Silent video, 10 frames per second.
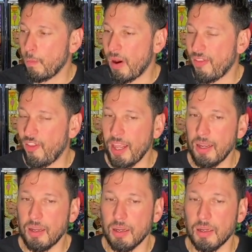I
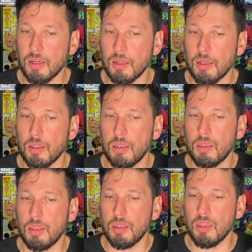think
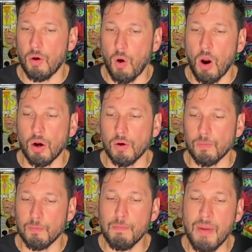there are
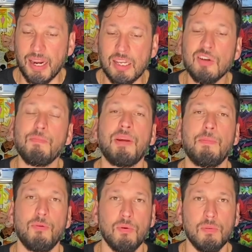many good
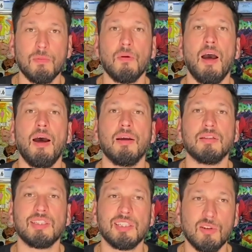people and
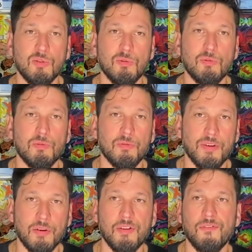it's still
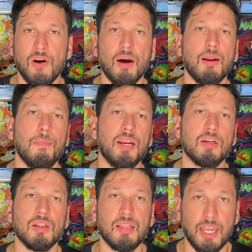very fun and many
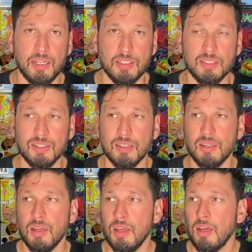good things
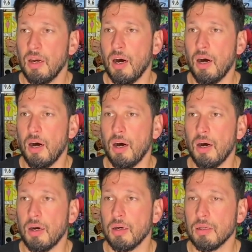uh,
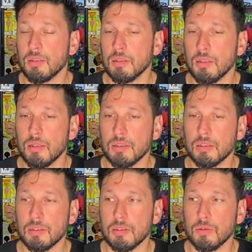
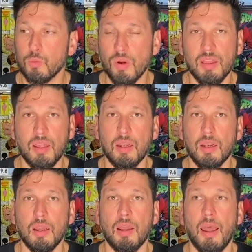with it.
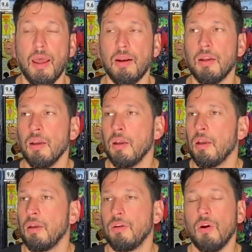And
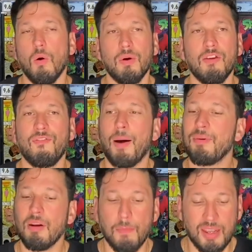if I'm
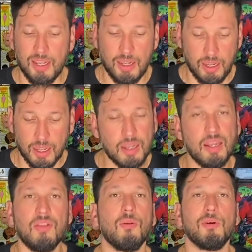gonna be
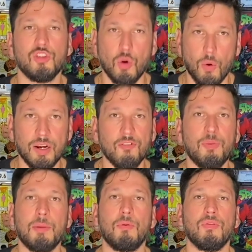in the majority of
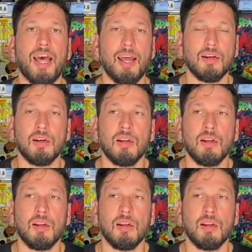people that